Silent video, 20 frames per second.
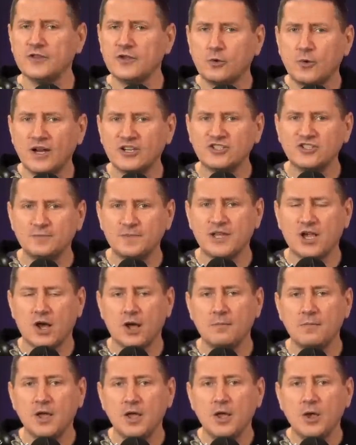The questions
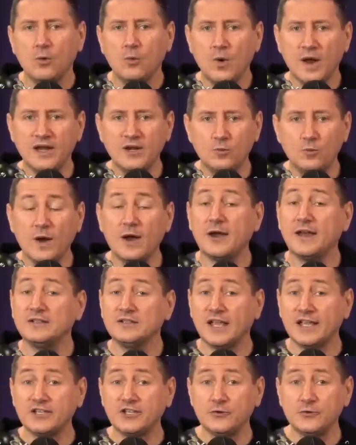become when and where. And
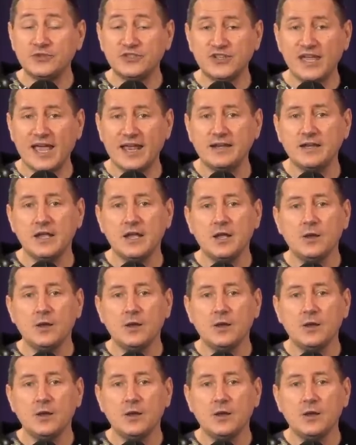like you said,